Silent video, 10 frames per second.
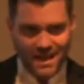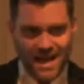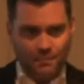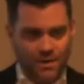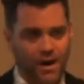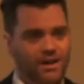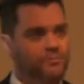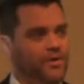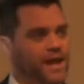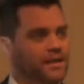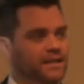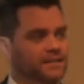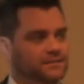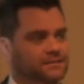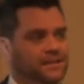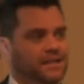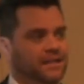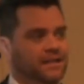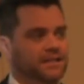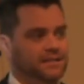and a part of branding
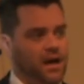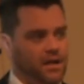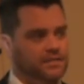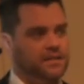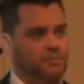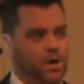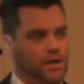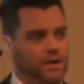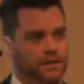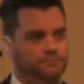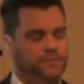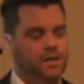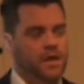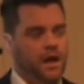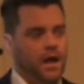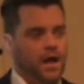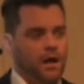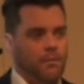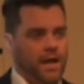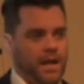is content marketing.
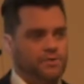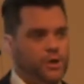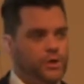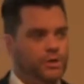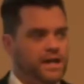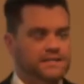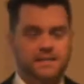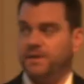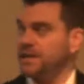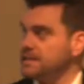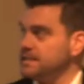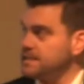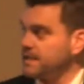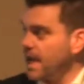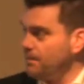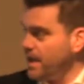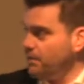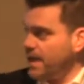And I'm showing you guys this because this is a campaign we